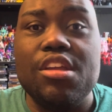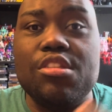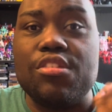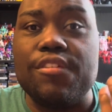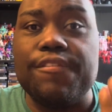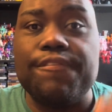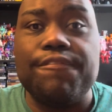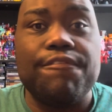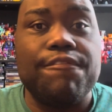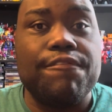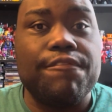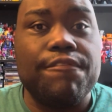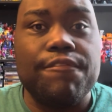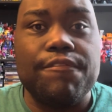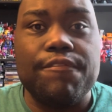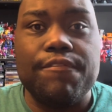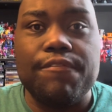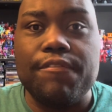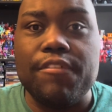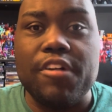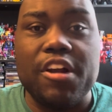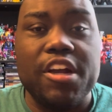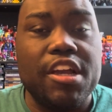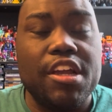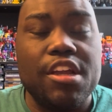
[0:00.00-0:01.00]
and
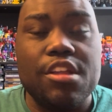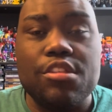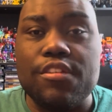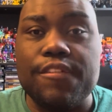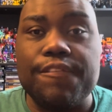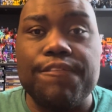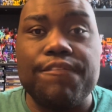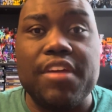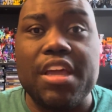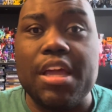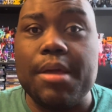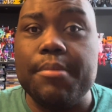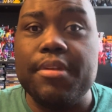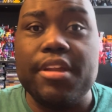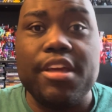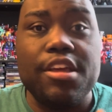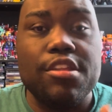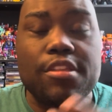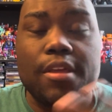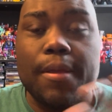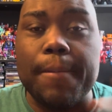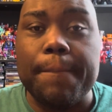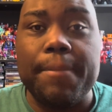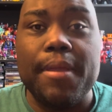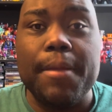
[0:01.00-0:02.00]
friends and families
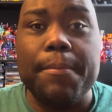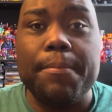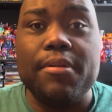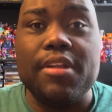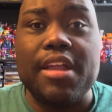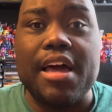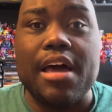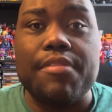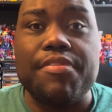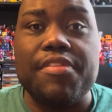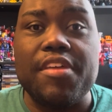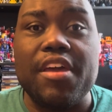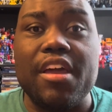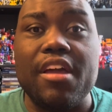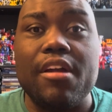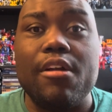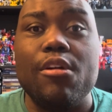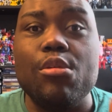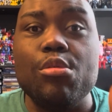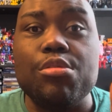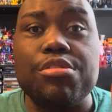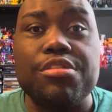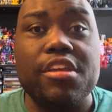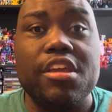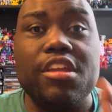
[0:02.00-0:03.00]
and people out there
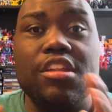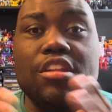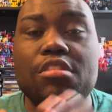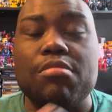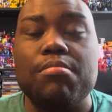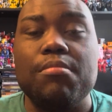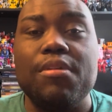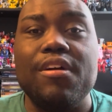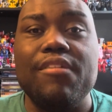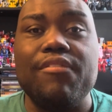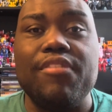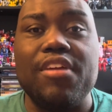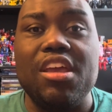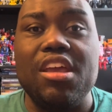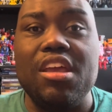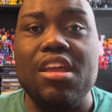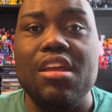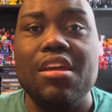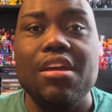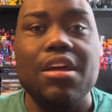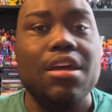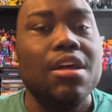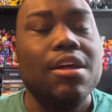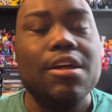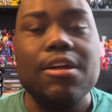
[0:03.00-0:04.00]
who've seen this movie,
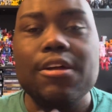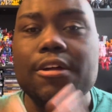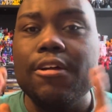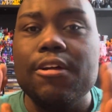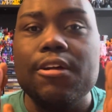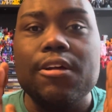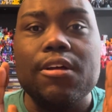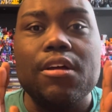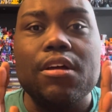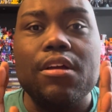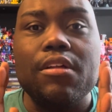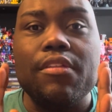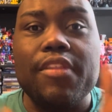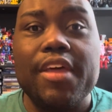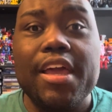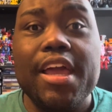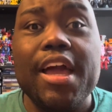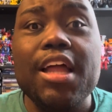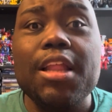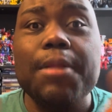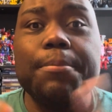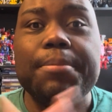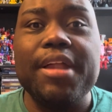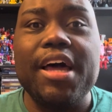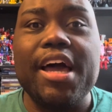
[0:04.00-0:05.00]
they
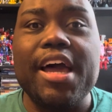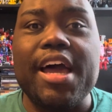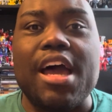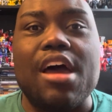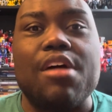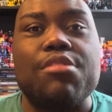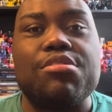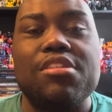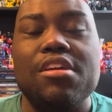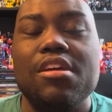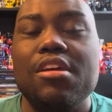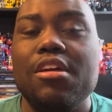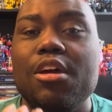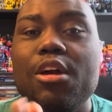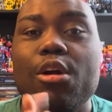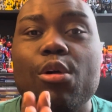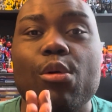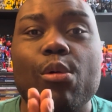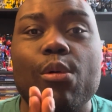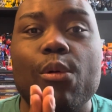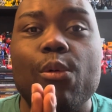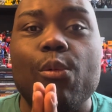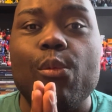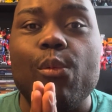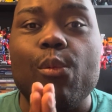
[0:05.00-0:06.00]
had a blast.
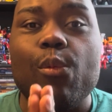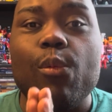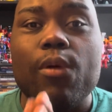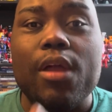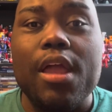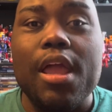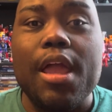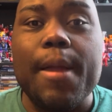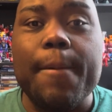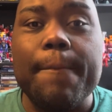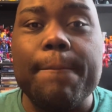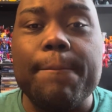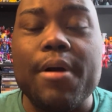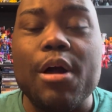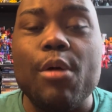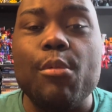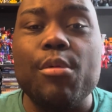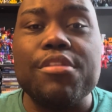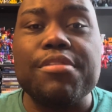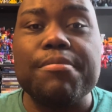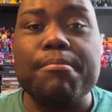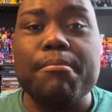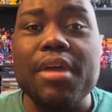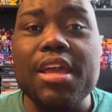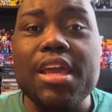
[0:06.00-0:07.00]
But
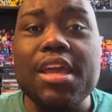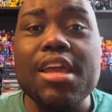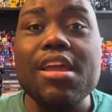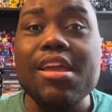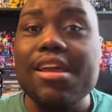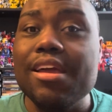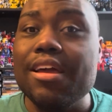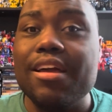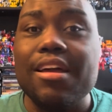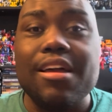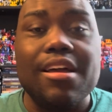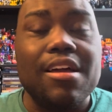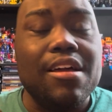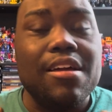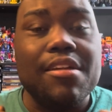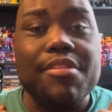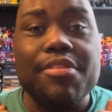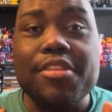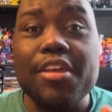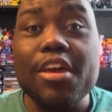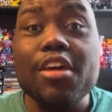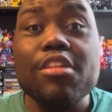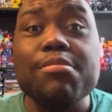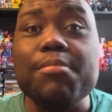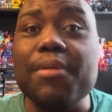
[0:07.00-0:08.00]
with me,
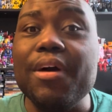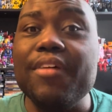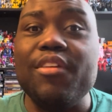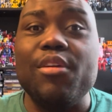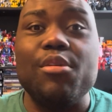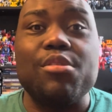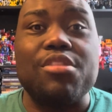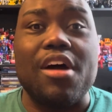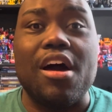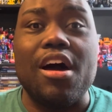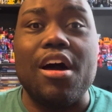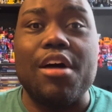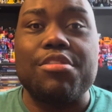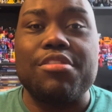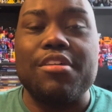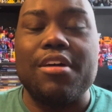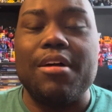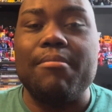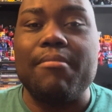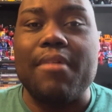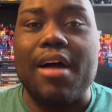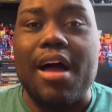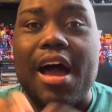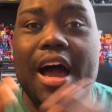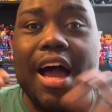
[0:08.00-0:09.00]
this movie was
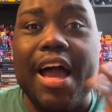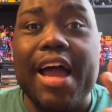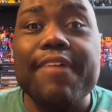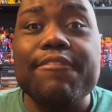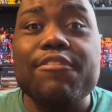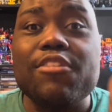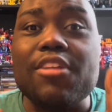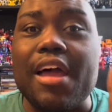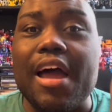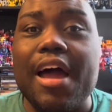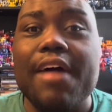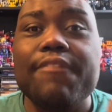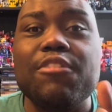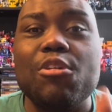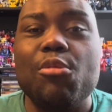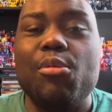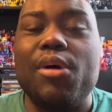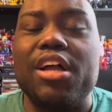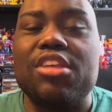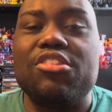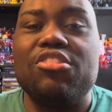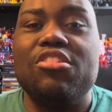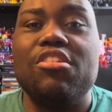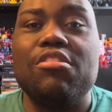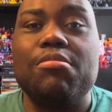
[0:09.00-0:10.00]
awesome. After
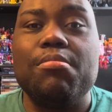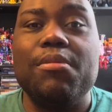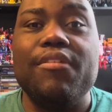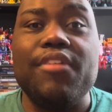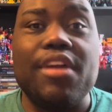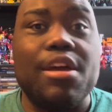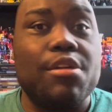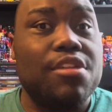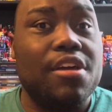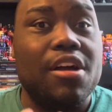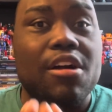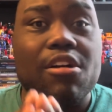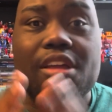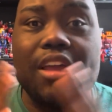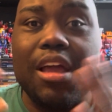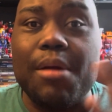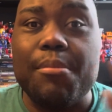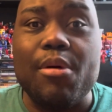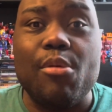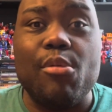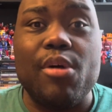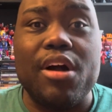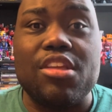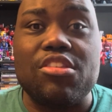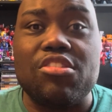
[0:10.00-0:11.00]
watching this movie, I was like, okay, I'm
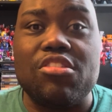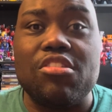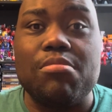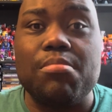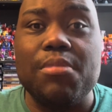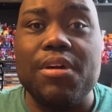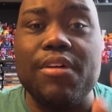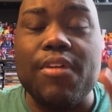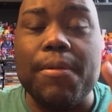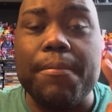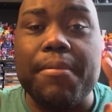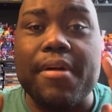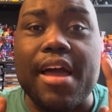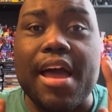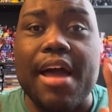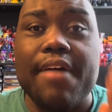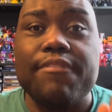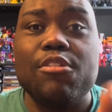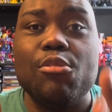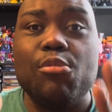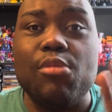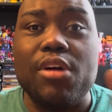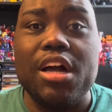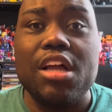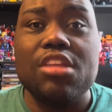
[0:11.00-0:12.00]
gonna watch this movie. But
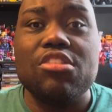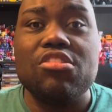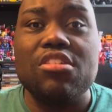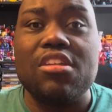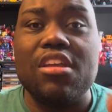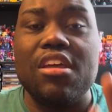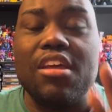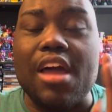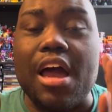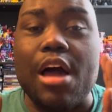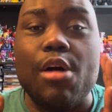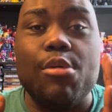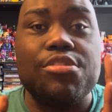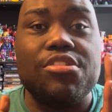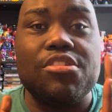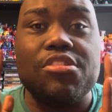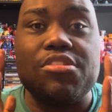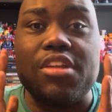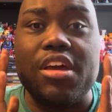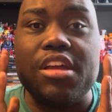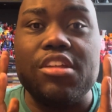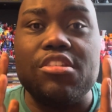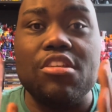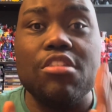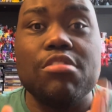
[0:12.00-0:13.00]
after watching it, I was just
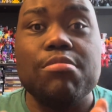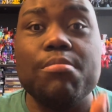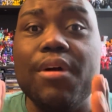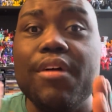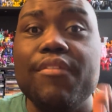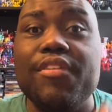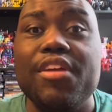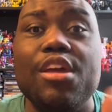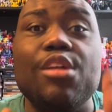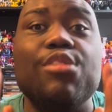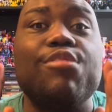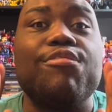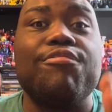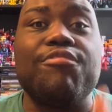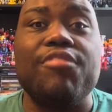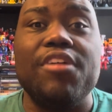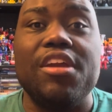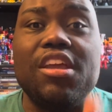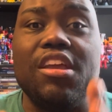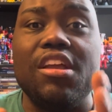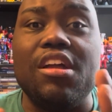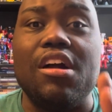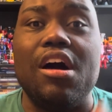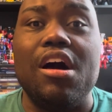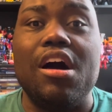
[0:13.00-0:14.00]
like, this movie is
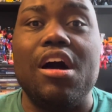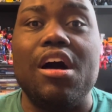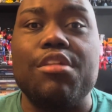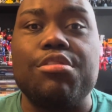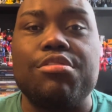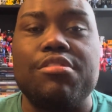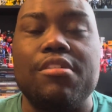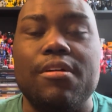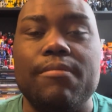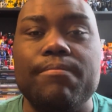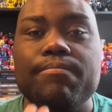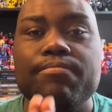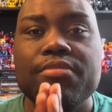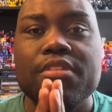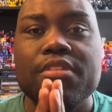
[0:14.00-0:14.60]
freaking awesome.